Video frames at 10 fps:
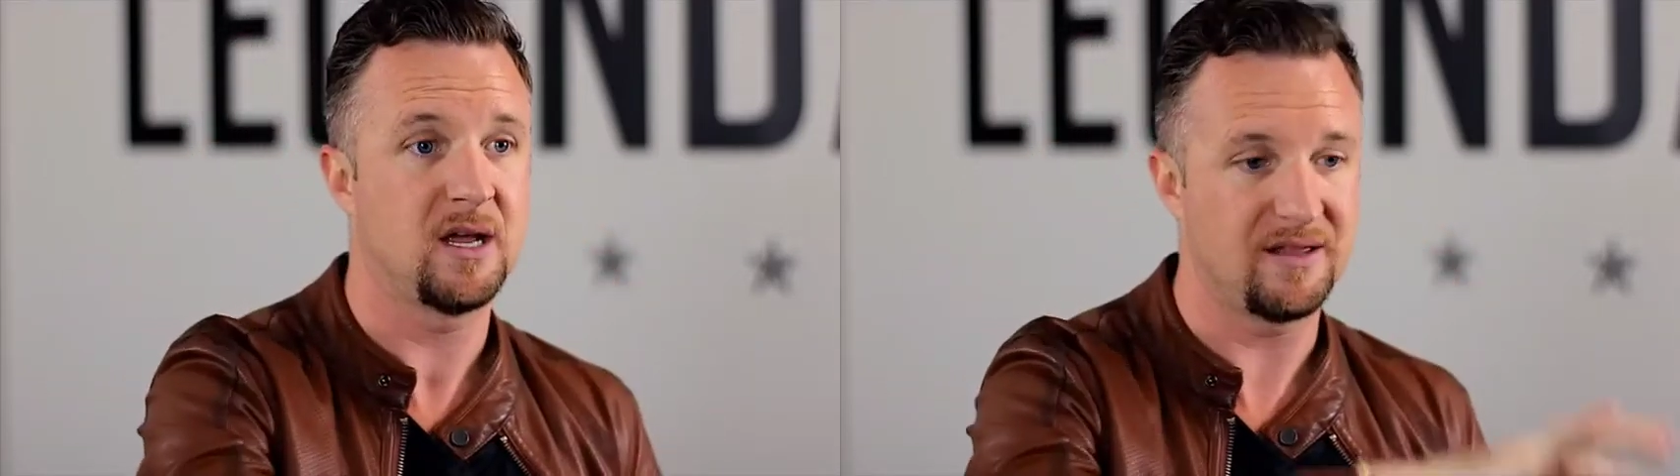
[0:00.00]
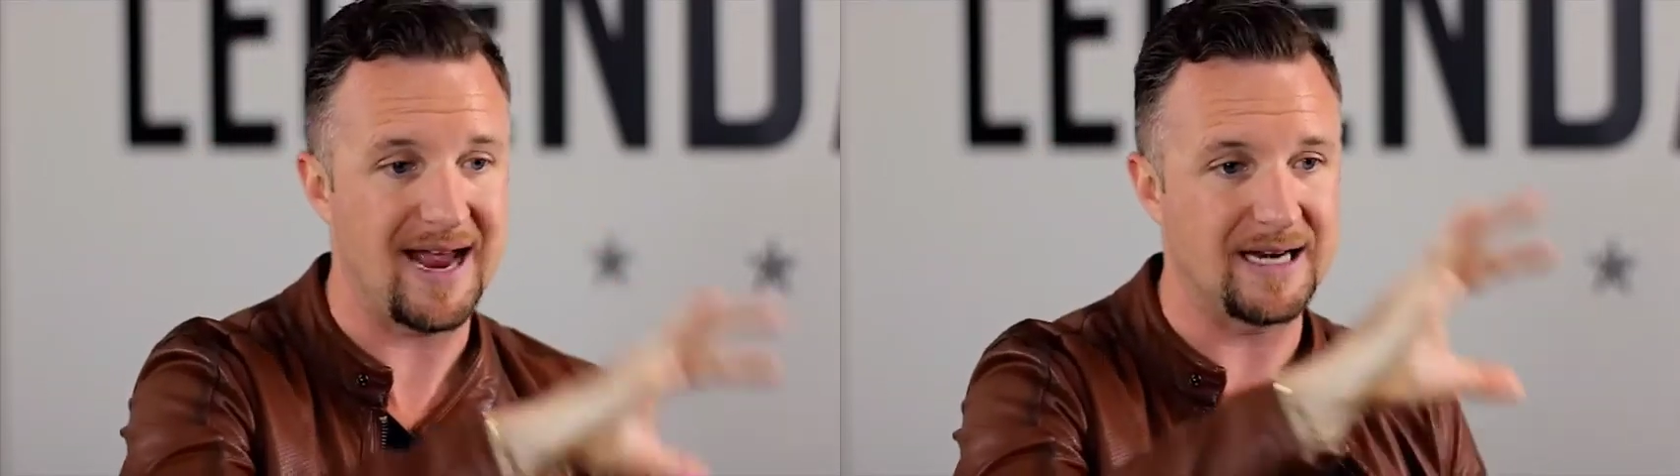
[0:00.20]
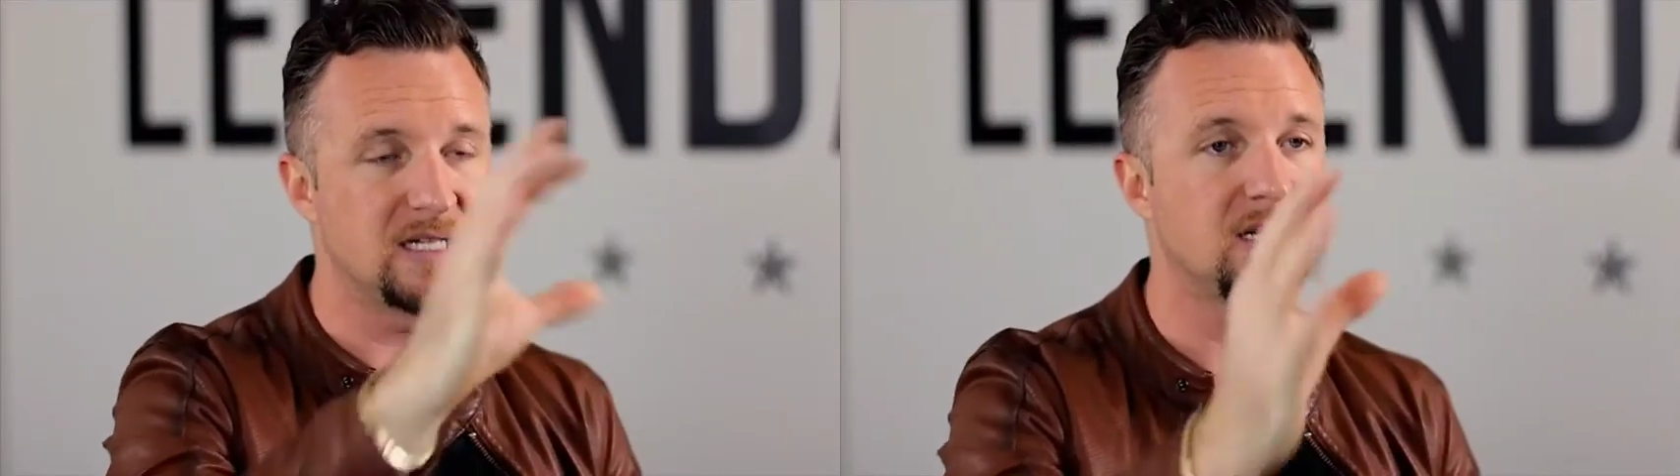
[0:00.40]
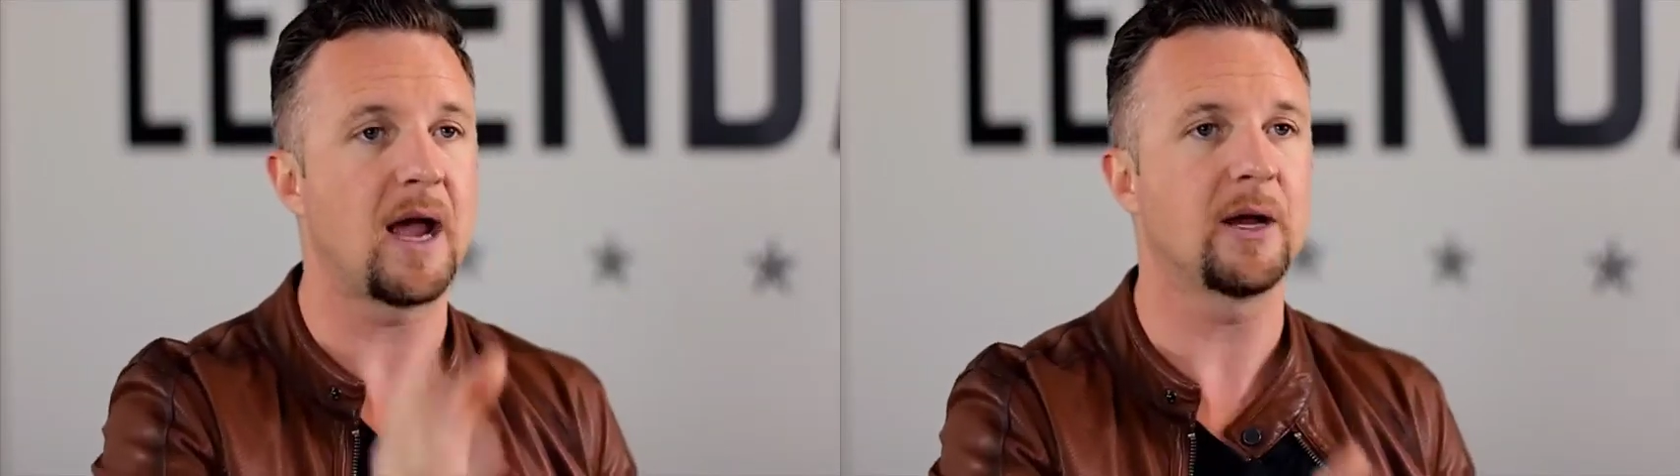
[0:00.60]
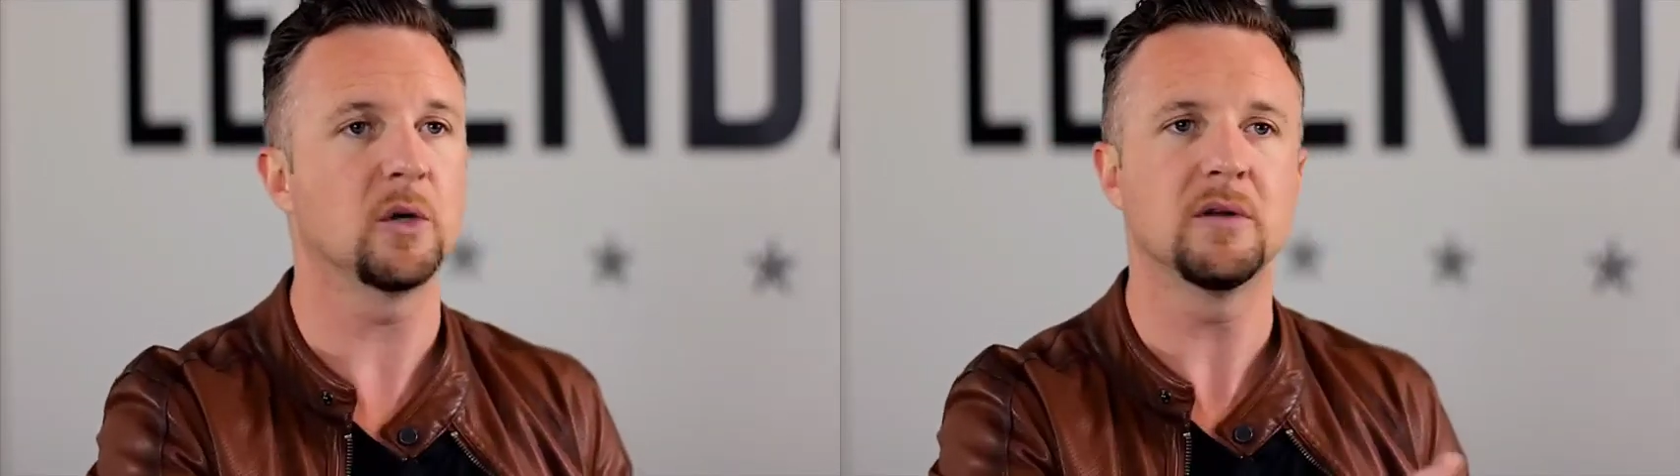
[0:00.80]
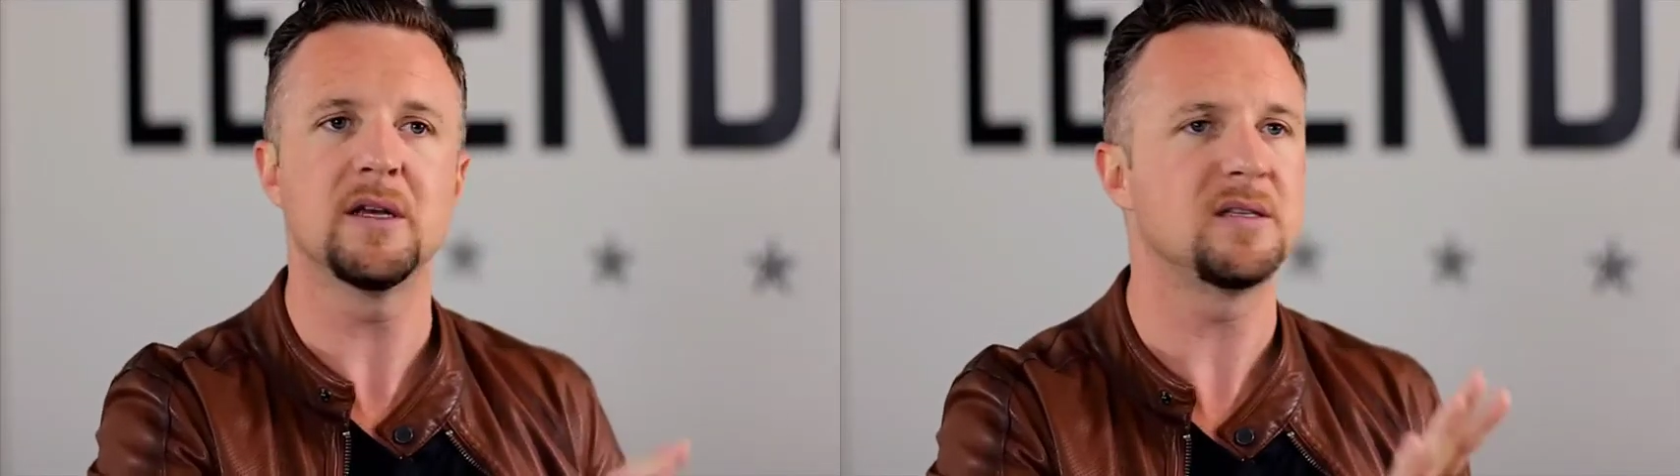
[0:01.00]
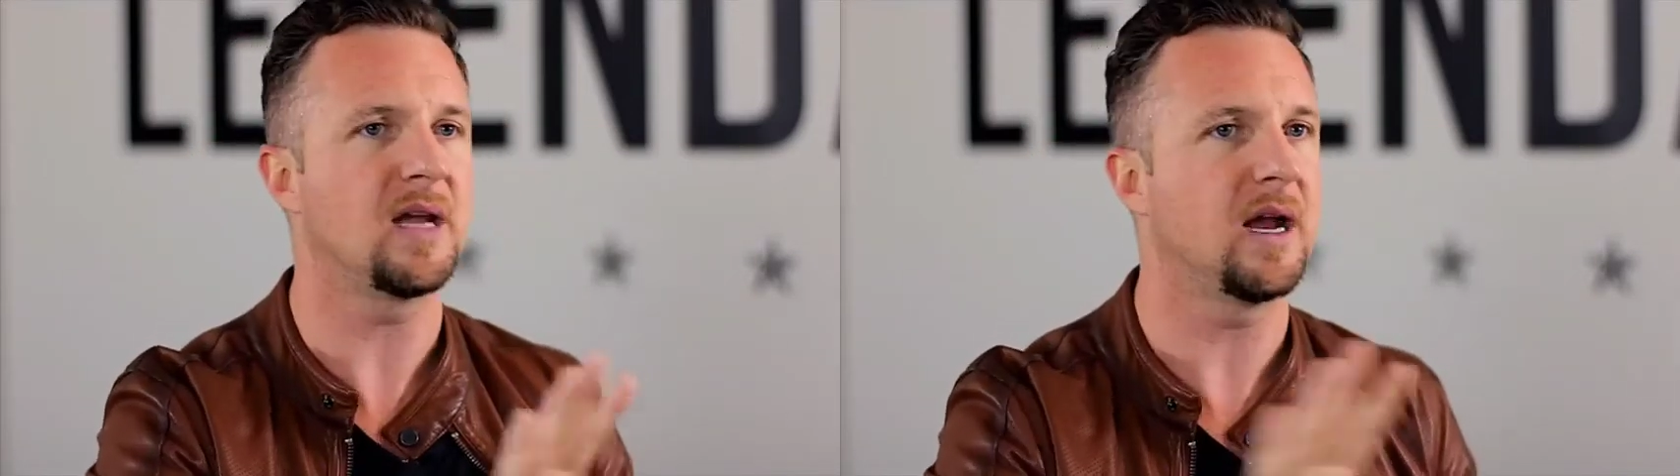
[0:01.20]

that entire list